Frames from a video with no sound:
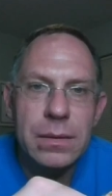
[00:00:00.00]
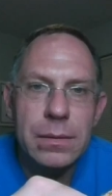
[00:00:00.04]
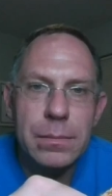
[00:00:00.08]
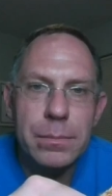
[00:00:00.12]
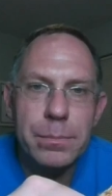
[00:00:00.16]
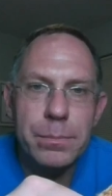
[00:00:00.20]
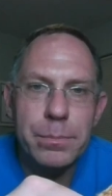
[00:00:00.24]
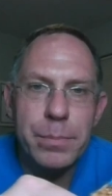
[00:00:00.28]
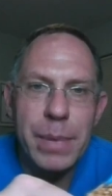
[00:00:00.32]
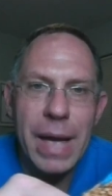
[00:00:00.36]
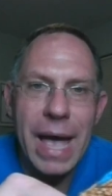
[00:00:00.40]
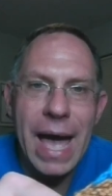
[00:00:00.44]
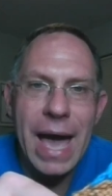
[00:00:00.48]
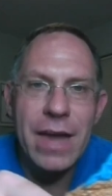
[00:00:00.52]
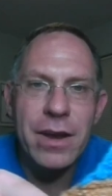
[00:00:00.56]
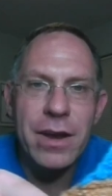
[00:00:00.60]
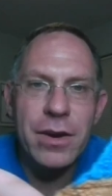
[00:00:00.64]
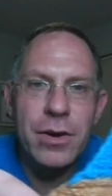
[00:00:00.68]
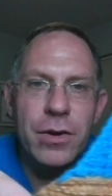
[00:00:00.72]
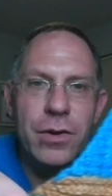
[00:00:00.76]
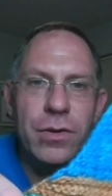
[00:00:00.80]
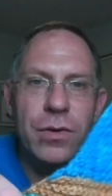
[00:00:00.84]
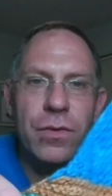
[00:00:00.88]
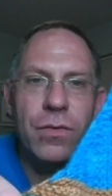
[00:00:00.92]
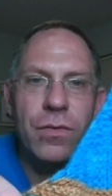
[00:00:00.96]

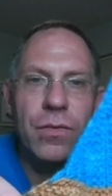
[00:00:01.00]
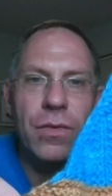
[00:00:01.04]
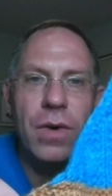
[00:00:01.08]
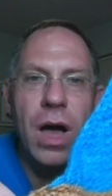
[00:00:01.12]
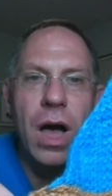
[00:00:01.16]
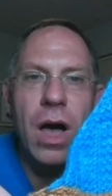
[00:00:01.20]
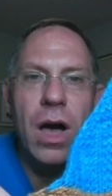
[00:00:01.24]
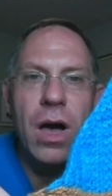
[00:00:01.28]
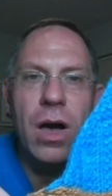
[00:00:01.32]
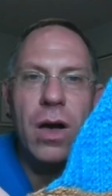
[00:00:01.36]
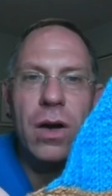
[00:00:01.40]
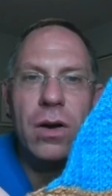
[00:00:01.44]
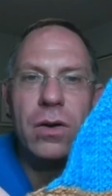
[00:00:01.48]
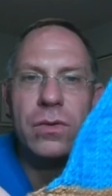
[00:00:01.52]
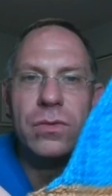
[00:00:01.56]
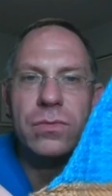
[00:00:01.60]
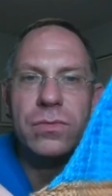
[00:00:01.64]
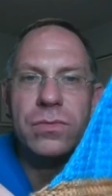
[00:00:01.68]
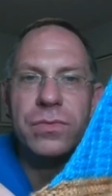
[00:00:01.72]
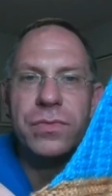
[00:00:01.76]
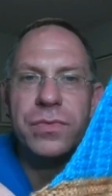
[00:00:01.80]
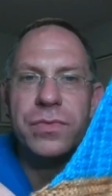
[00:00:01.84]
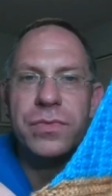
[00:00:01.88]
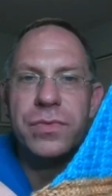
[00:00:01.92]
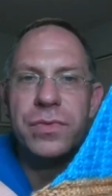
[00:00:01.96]
pattern
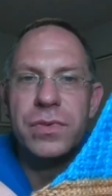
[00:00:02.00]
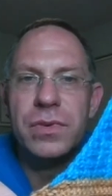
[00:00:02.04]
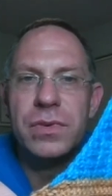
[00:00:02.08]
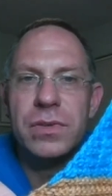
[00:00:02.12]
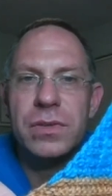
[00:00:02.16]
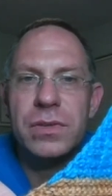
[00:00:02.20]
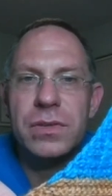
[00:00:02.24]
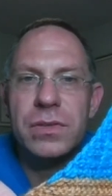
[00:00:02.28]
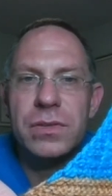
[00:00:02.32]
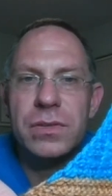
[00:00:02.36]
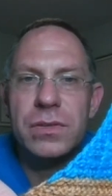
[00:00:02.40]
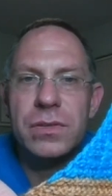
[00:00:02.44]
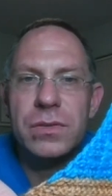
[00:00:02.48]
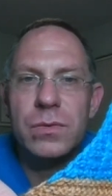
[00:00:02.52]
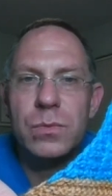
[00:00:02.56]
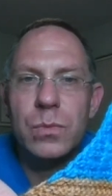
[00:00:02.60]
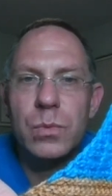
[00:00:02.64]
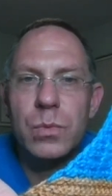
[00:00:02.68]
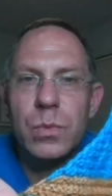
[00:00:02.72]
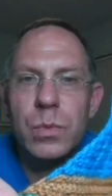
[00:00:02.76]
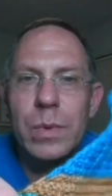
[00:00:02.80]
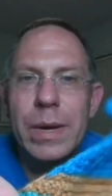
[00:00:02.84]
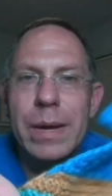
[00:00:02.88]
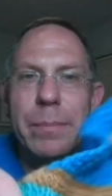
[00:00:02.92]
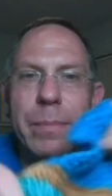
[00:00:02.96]
of
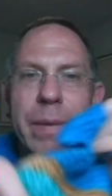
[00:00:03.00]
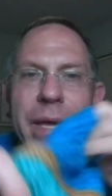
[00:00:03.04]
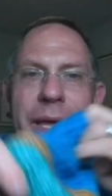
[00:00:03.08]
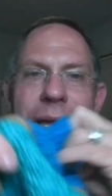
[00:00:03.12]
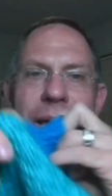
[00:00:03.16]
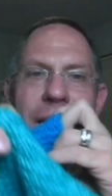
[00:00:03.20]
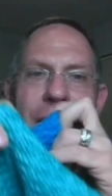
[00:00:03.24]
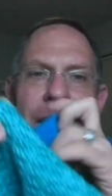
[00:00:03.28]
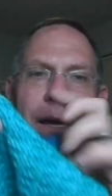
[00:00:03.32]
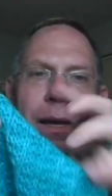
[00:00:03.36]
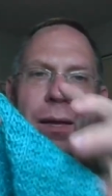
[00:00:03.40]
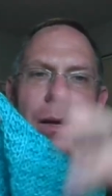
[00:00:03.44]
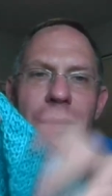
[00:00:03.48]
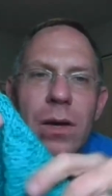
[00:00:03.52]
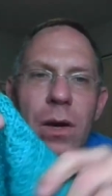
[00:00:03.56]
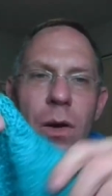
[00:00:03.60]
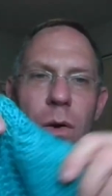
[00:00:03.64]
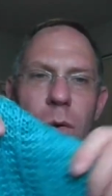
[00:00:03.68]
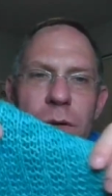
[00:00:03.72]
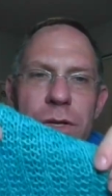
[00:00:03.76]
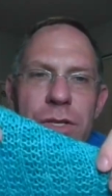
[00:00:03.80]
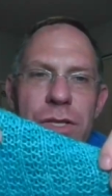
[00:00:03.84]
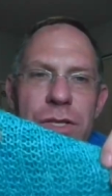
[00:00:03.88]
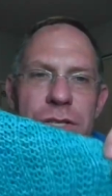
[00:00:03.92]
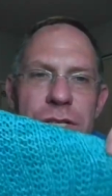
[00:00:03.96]
ribbing,
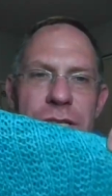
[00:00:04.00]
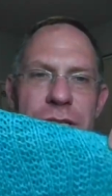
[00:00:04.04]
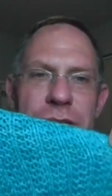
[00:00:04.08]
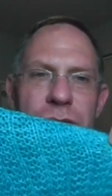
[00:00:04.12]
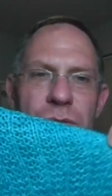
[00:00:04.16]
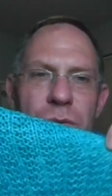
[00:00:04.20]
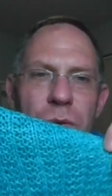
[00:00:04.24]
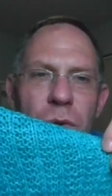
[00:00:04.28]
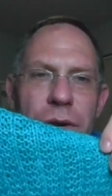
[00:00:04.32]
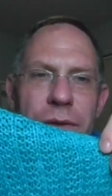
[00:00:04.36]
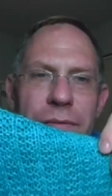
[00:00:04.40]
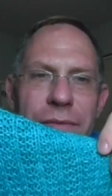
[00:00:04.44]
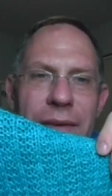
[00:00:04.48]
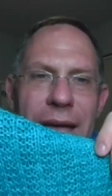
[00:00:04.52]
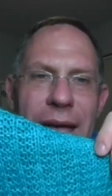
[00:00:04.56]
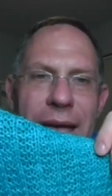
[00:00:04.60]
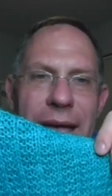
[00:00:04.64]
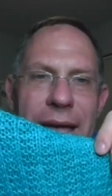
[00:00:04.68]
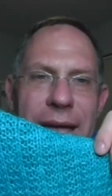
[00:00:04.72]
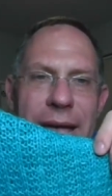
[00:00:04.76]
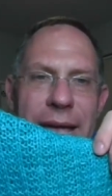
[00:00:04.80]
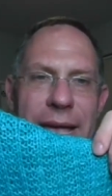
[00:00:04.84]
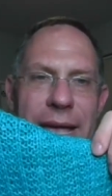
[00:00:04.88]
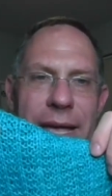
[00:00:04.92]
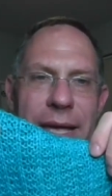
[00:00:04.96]
which is just sort of
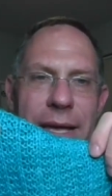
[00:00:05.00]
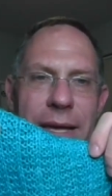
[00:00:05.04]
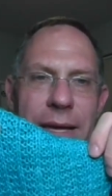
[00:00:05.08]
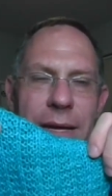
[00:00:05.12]
a